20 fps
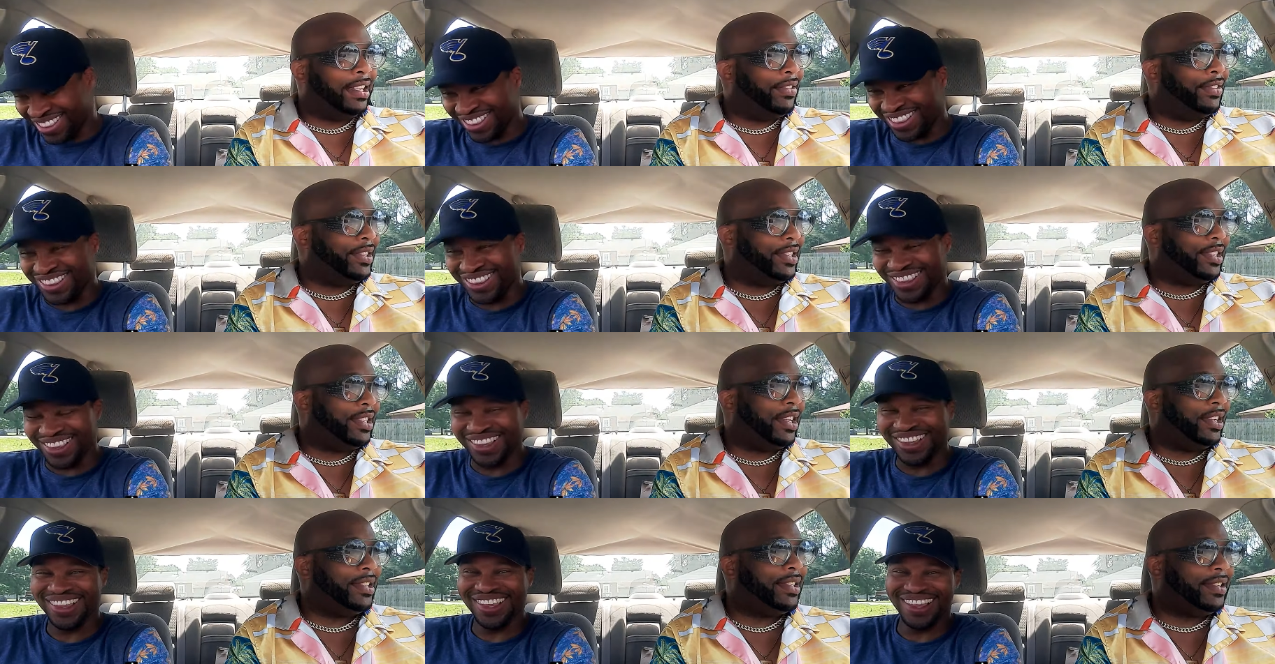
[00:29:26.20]
Speaker 1: it
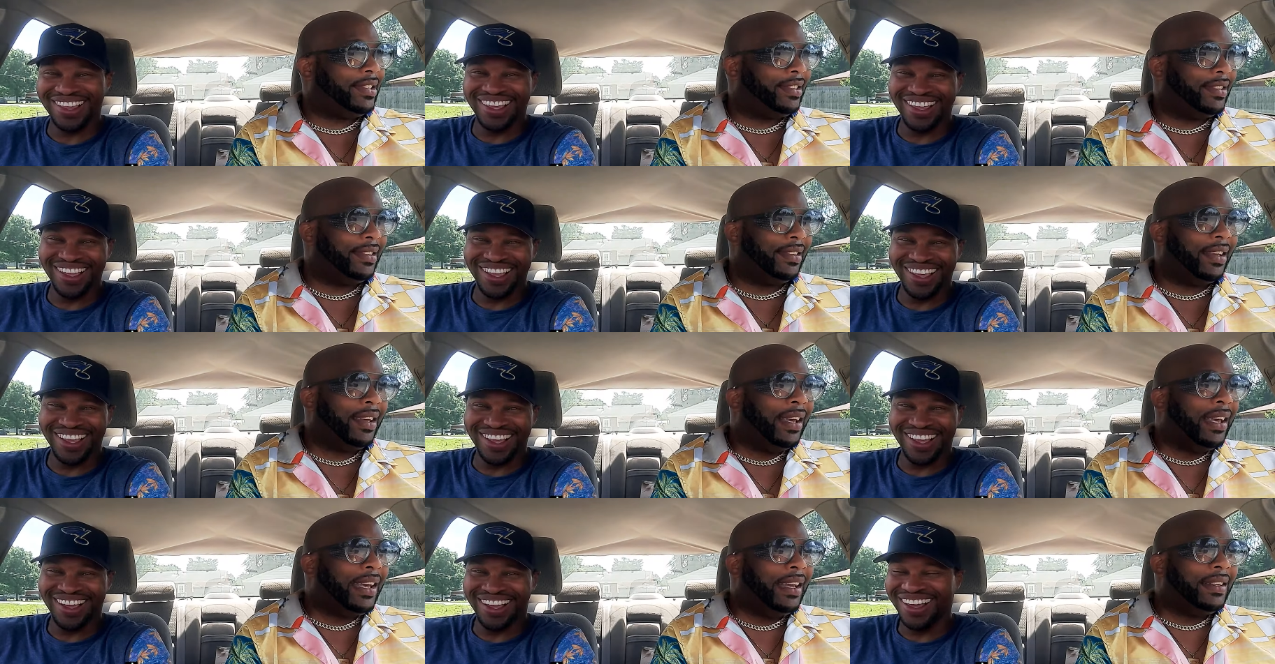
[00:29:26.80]
was just
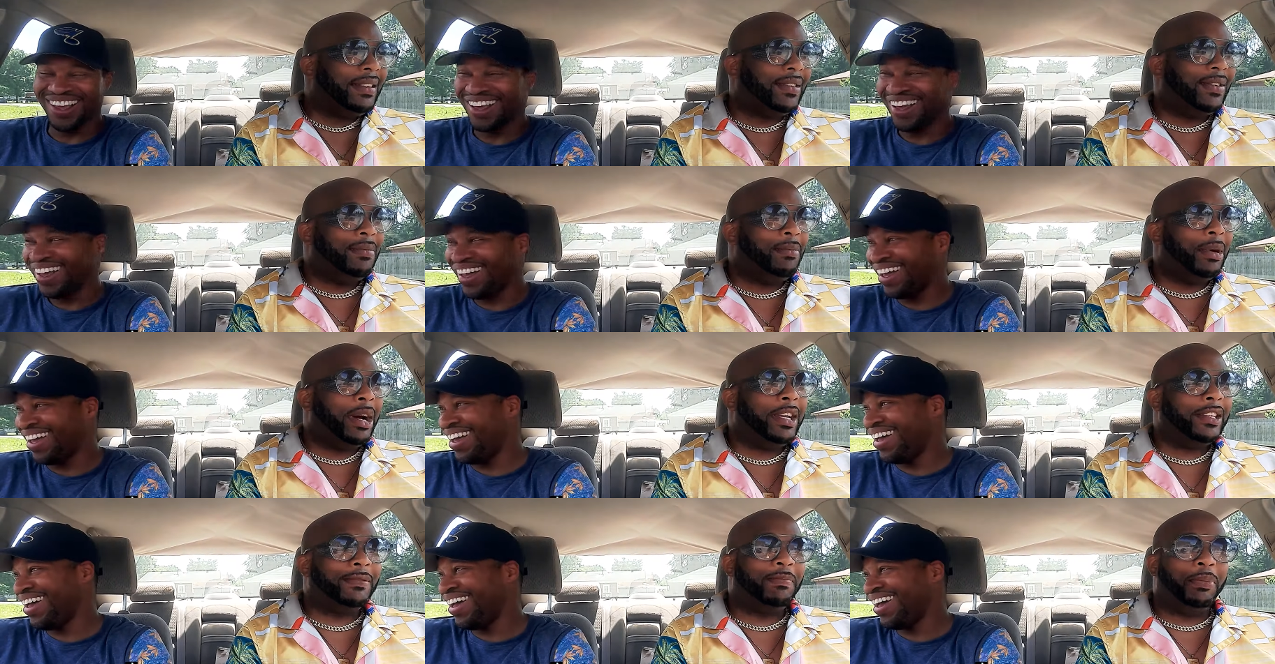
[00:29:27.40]
too
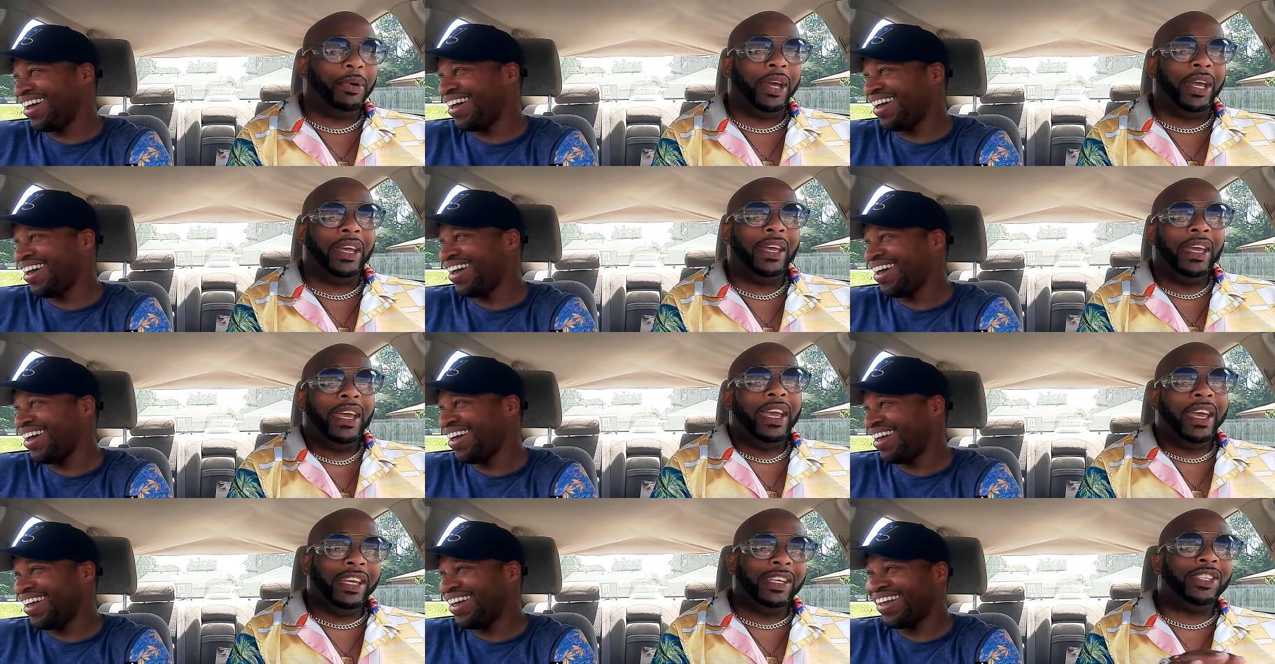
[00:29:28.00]
much, but
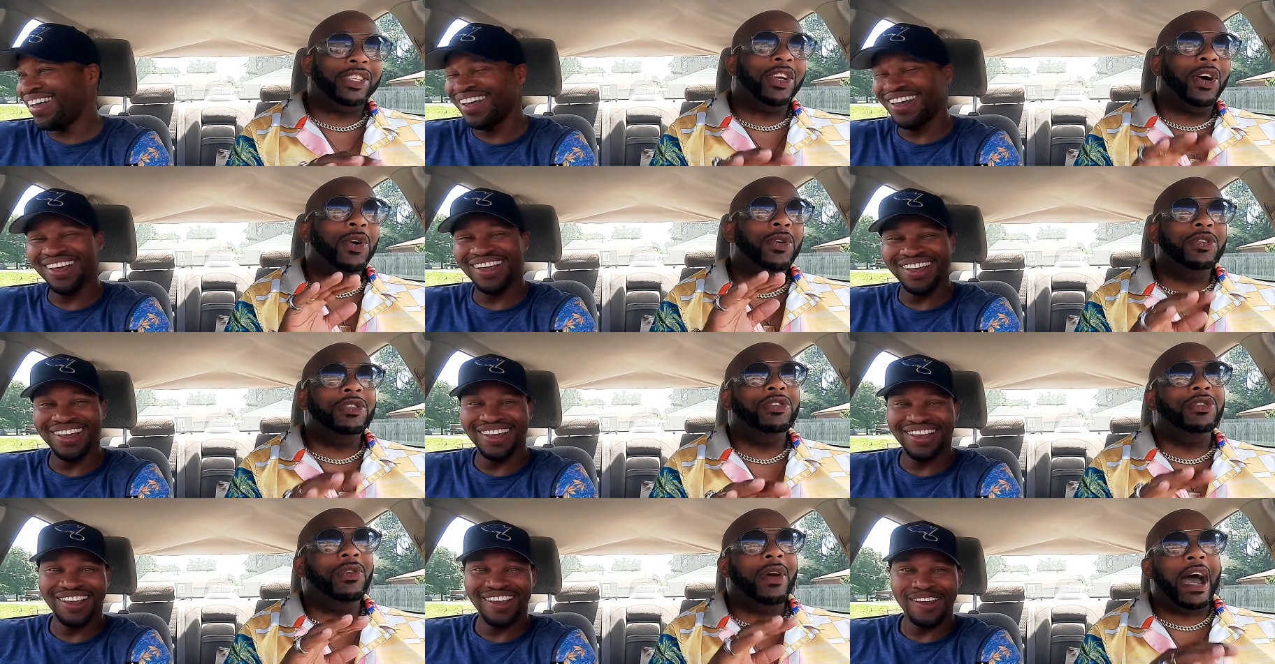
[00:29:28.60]
it
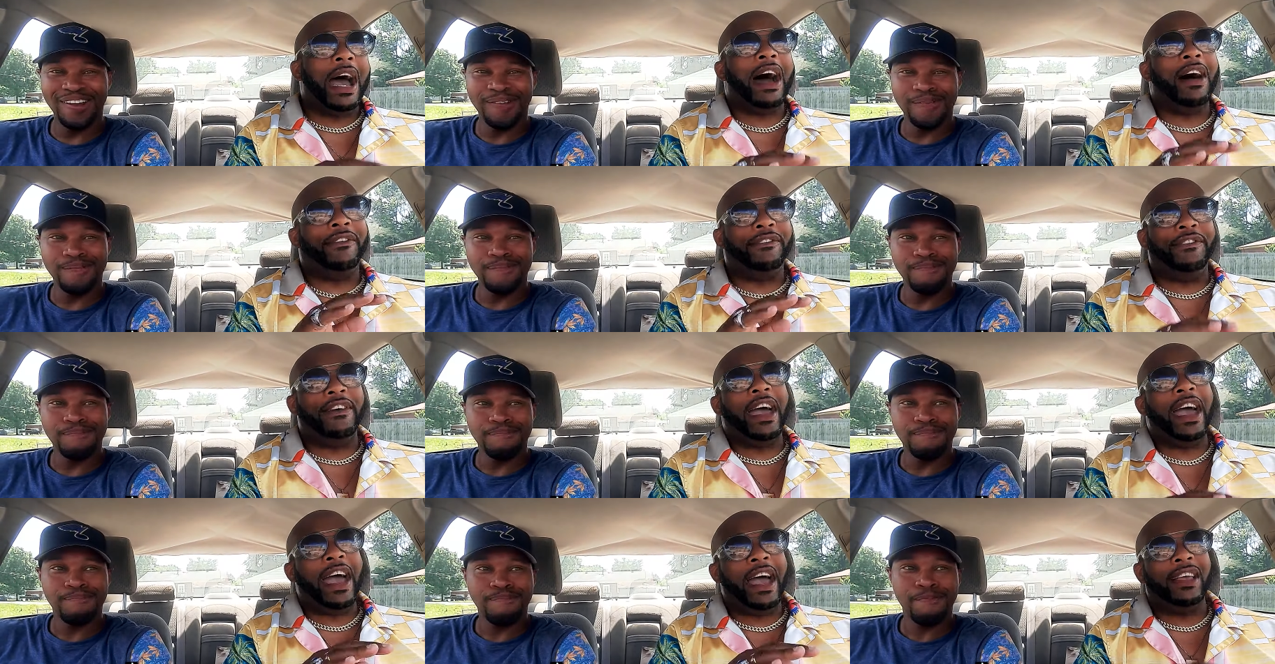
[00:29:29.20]
shows you how
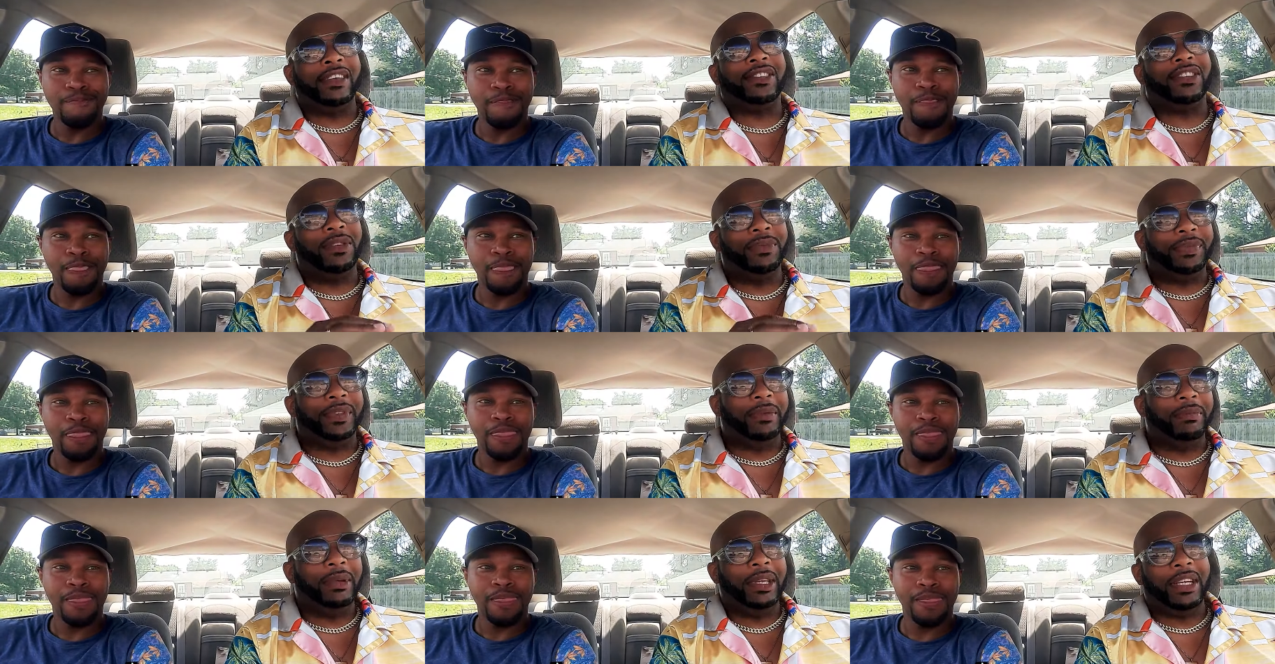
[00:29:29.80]
fast
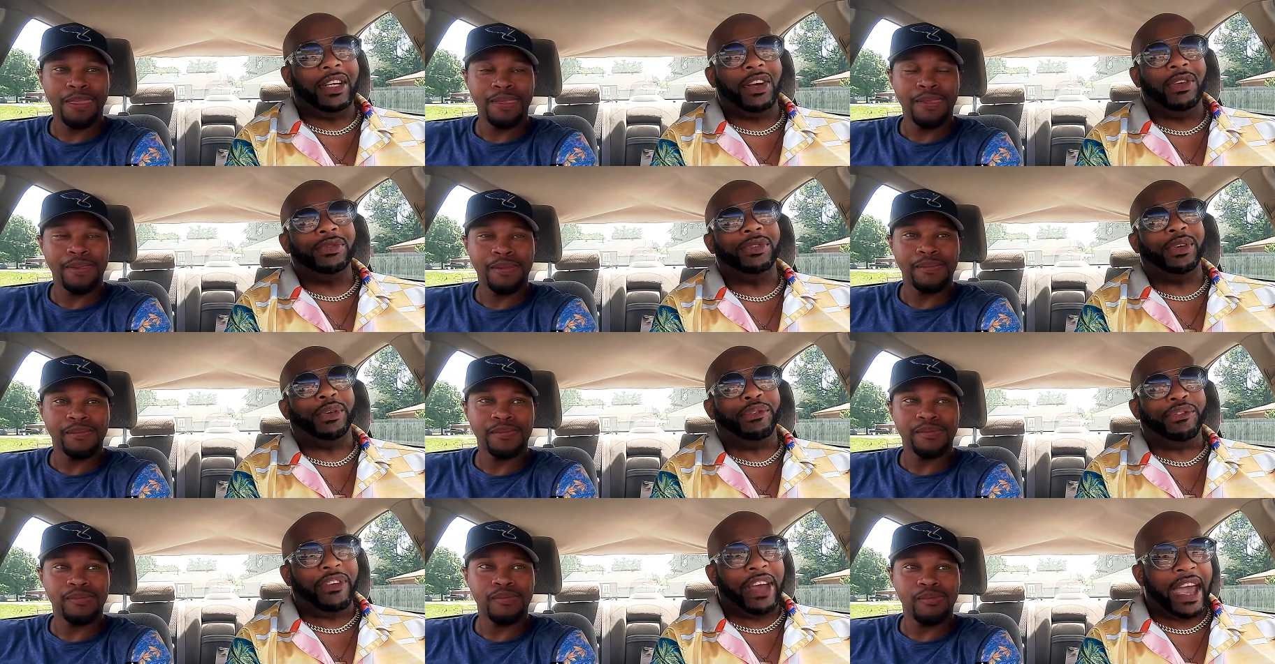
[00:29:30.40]
something
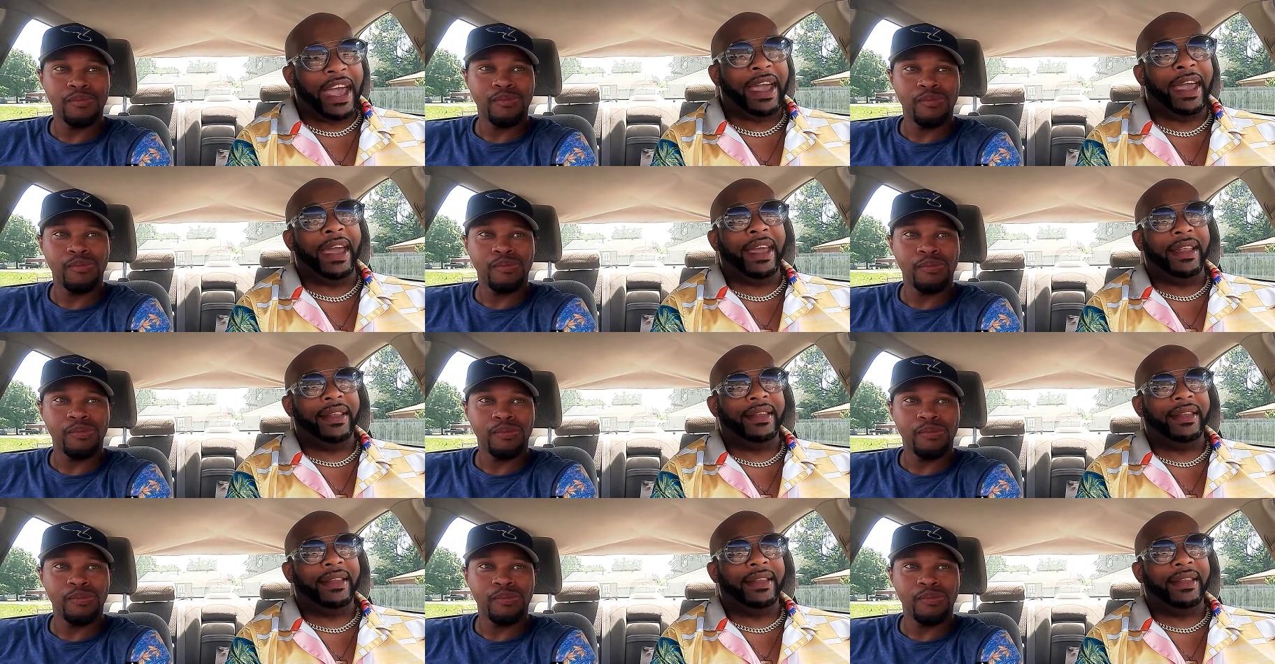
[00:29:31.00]
becomes a fad.